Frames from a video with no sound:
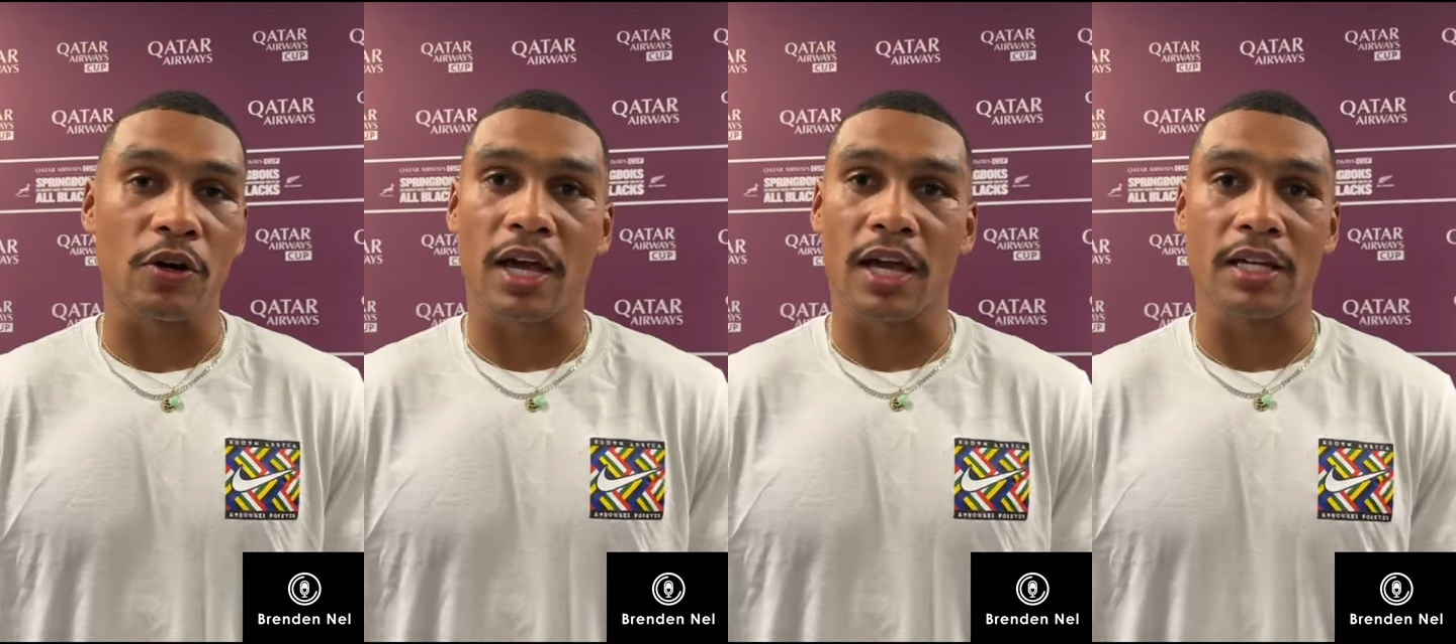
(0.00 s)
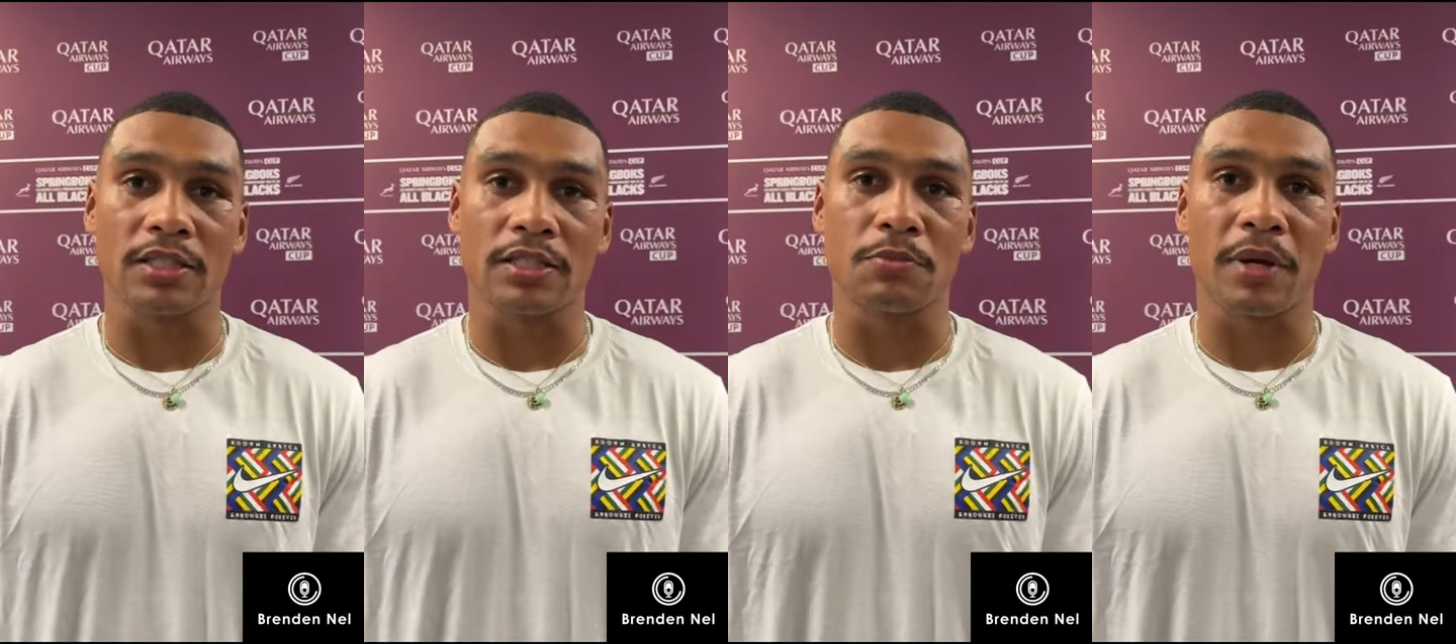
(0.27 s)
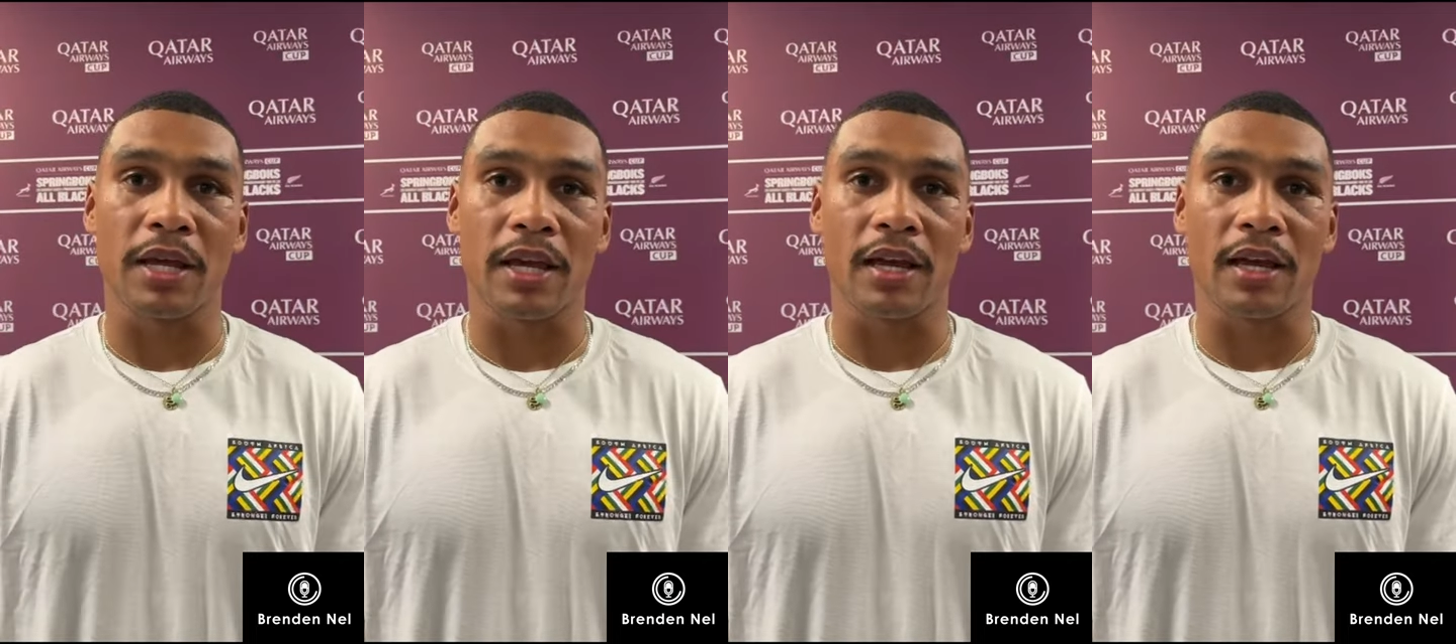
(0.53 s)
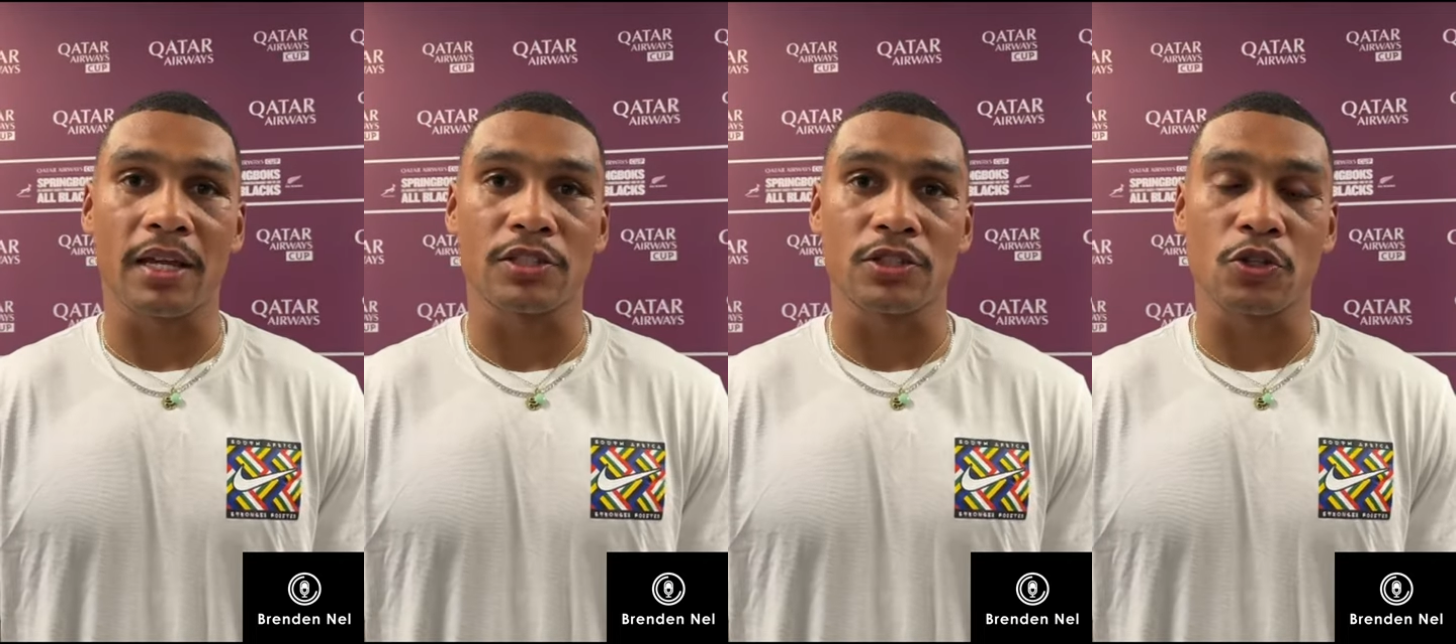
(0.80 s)
occasion
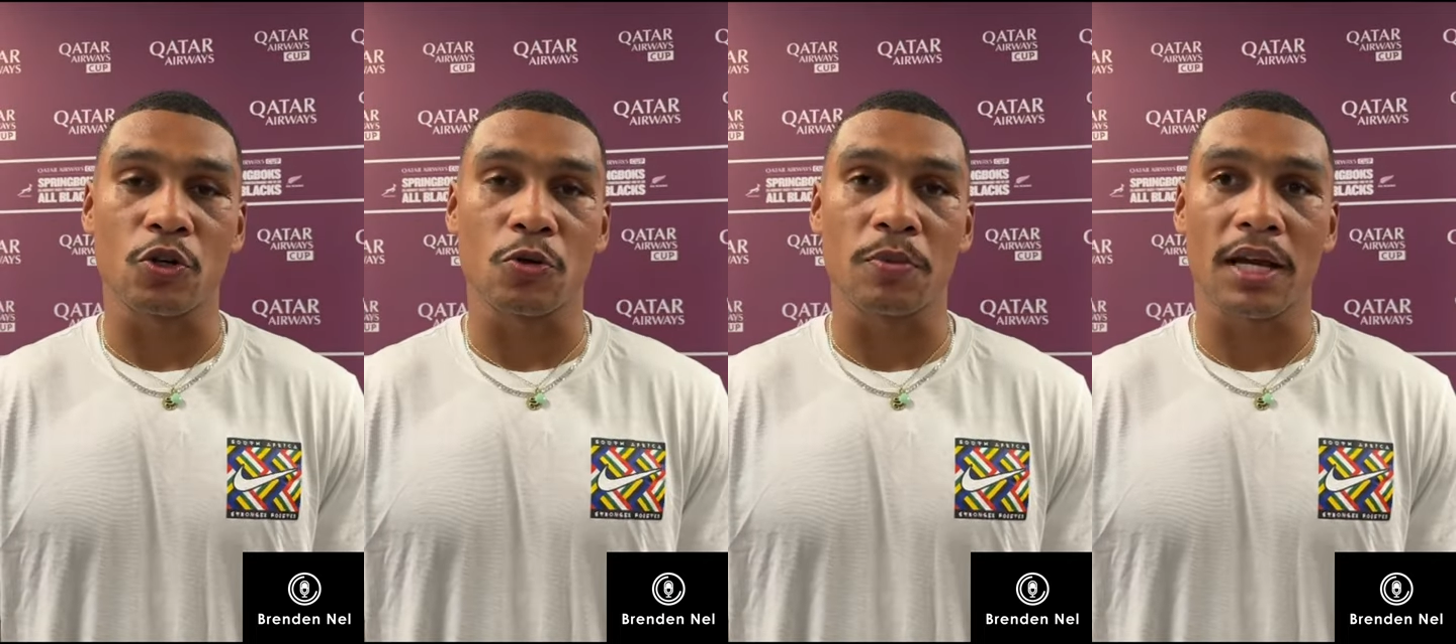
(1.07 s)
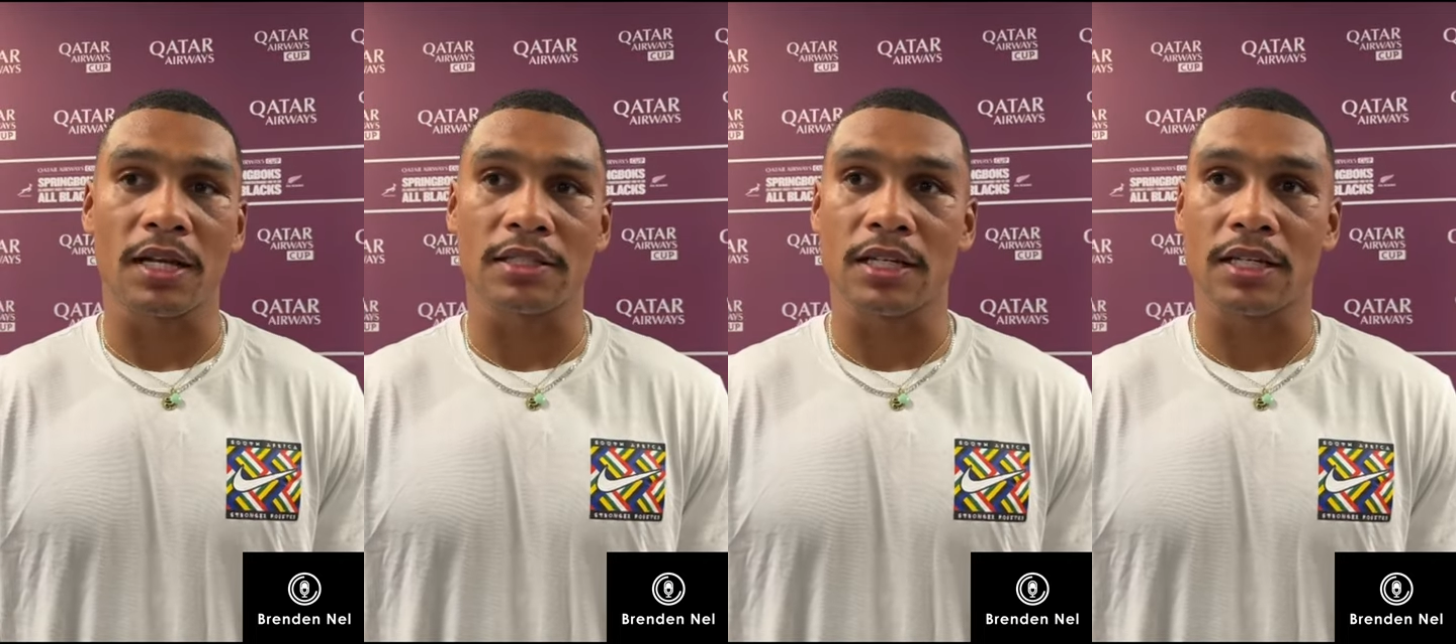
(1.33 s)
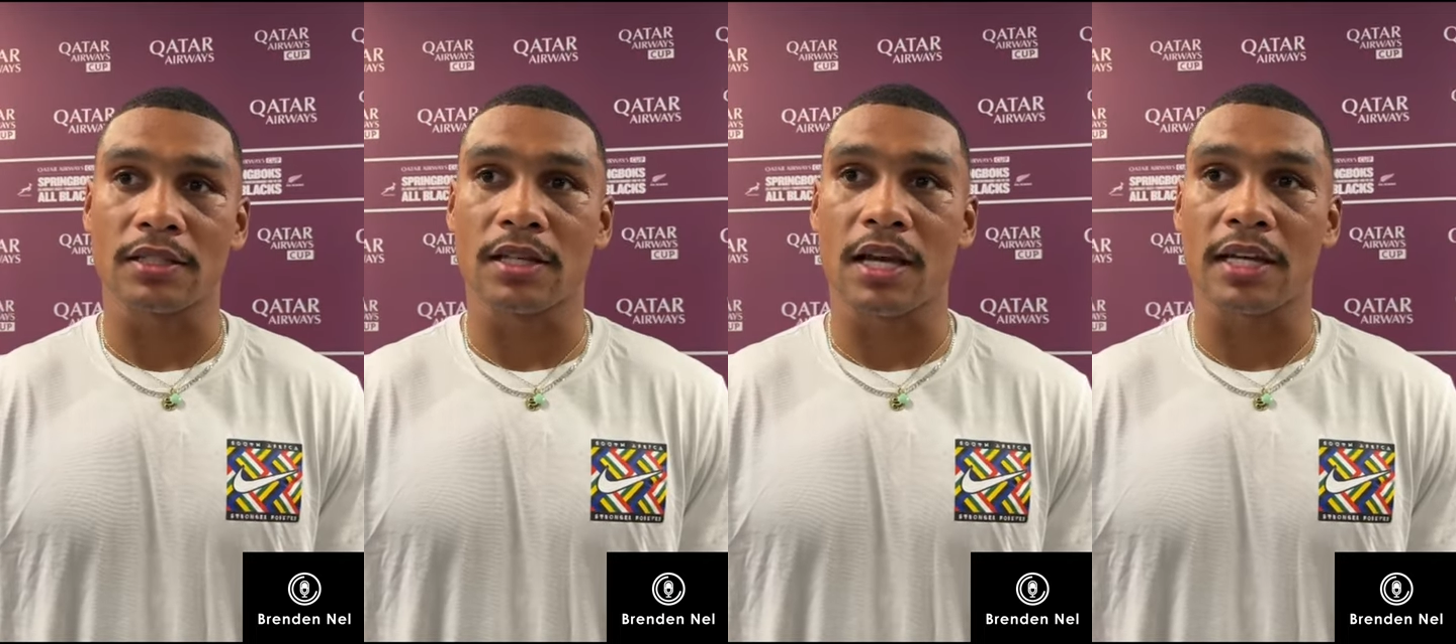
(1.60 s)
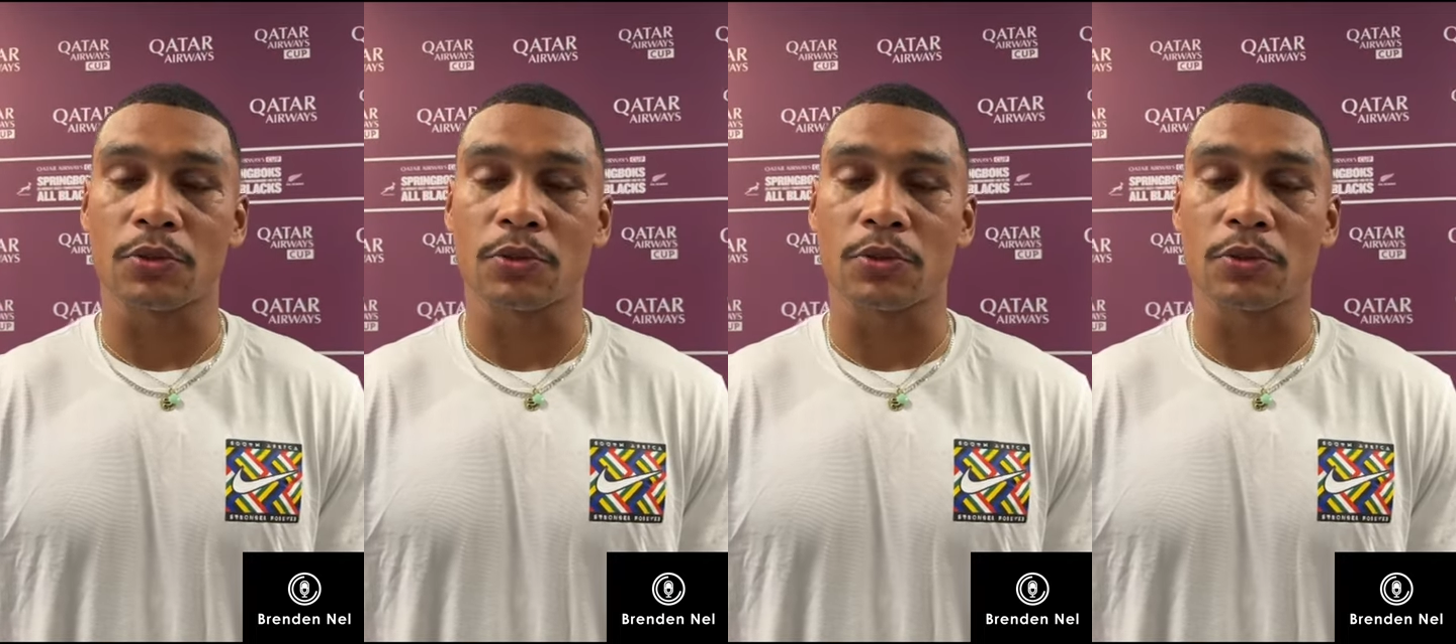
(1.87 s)
playing against the All Blacks at,